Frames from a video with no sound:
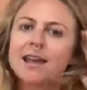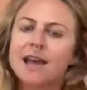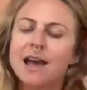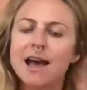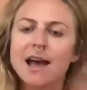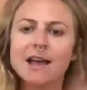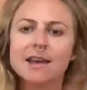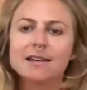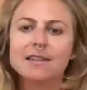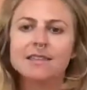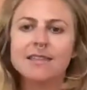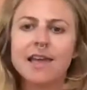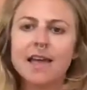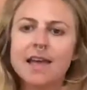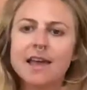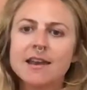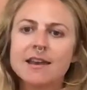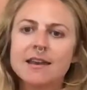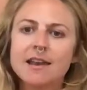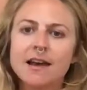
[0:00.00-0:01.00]
and
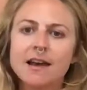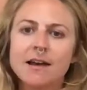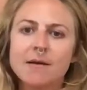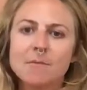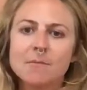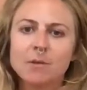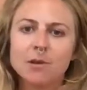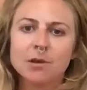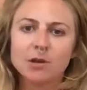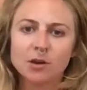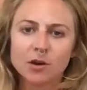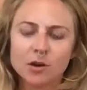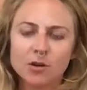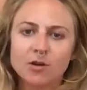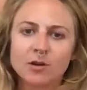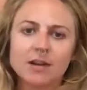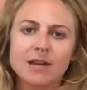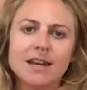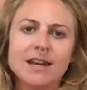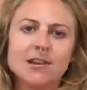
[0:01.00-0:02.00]
then
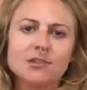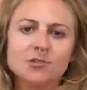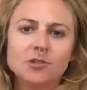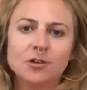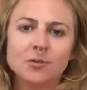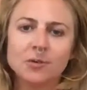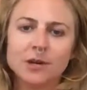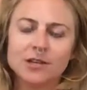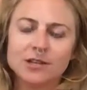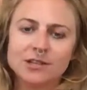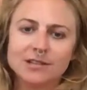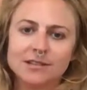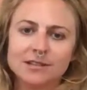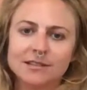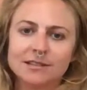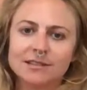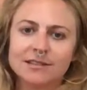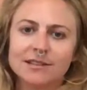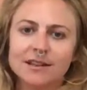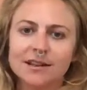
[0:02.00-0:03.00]
yoga nidra, which
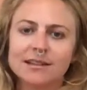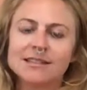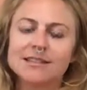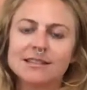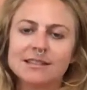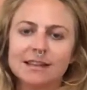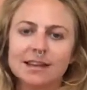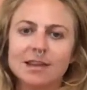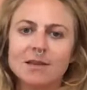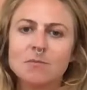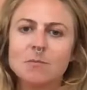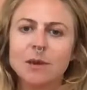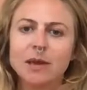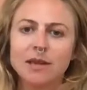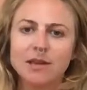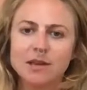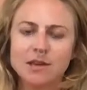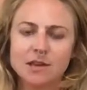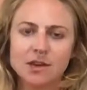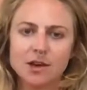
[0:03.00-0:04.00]
is like
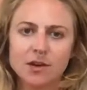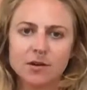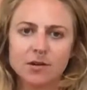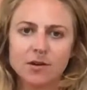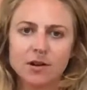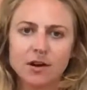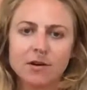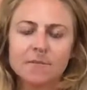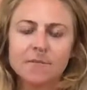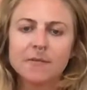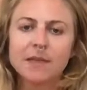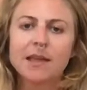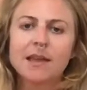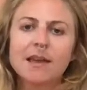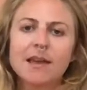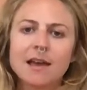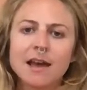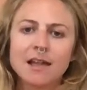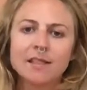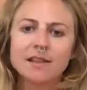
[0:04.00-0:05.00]
sleeping yoga.
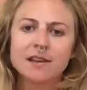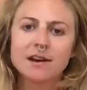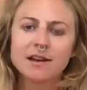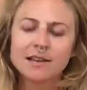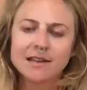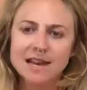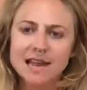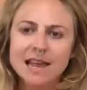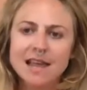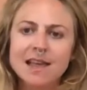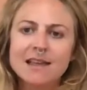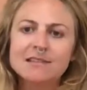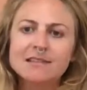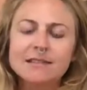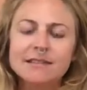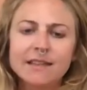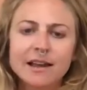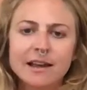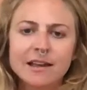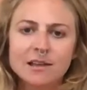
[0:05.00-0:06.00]
And the idea
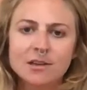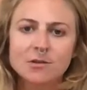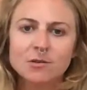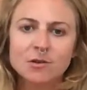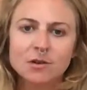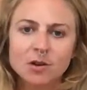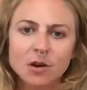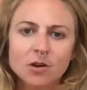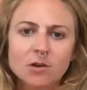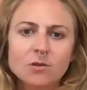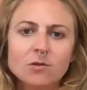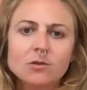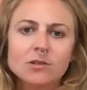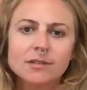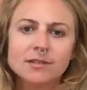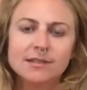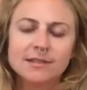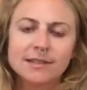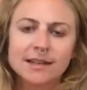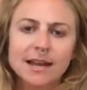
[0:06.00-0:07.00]
isn't that you go to
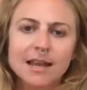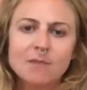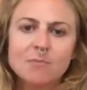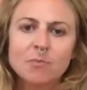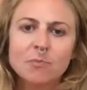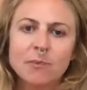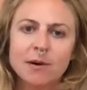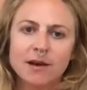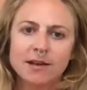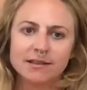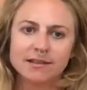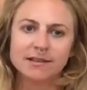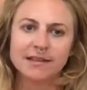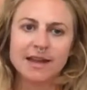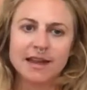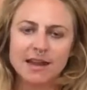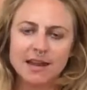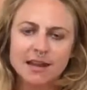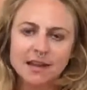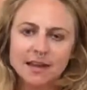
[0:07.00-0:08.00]
sleep per
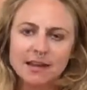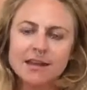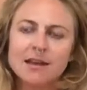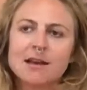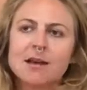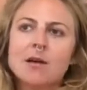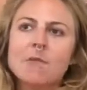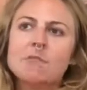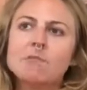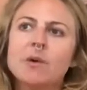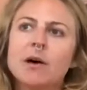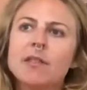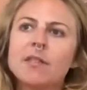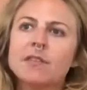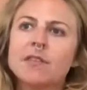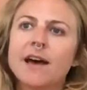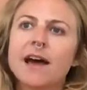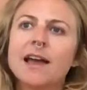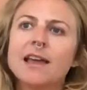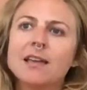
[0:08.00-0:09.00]
se, but
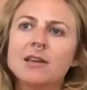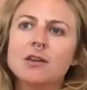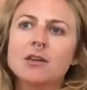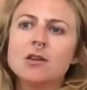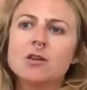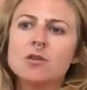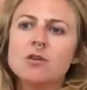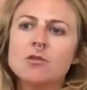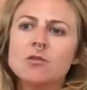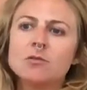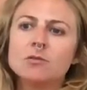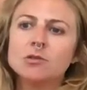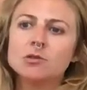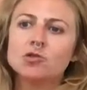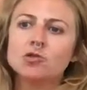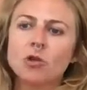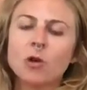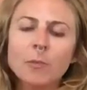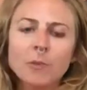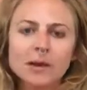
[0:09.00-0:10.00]
that you
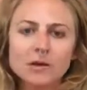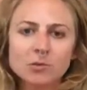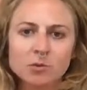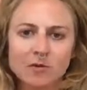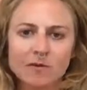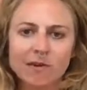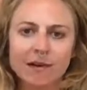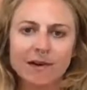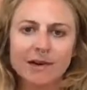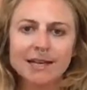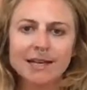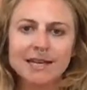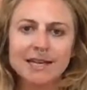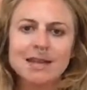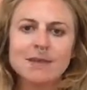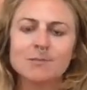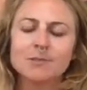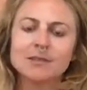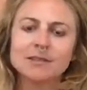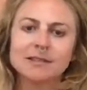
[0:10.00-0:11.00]
drop into a very
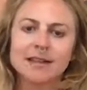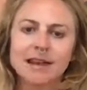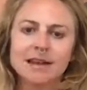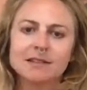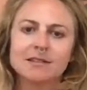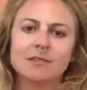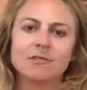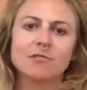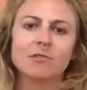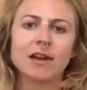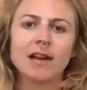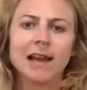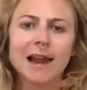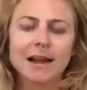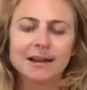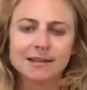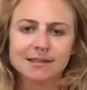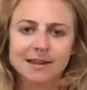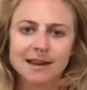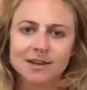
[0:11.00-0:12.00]
deep state of
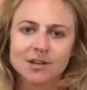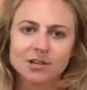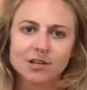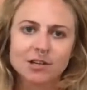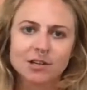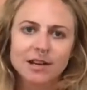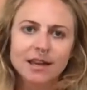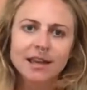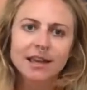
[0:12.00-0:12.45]
relaxation.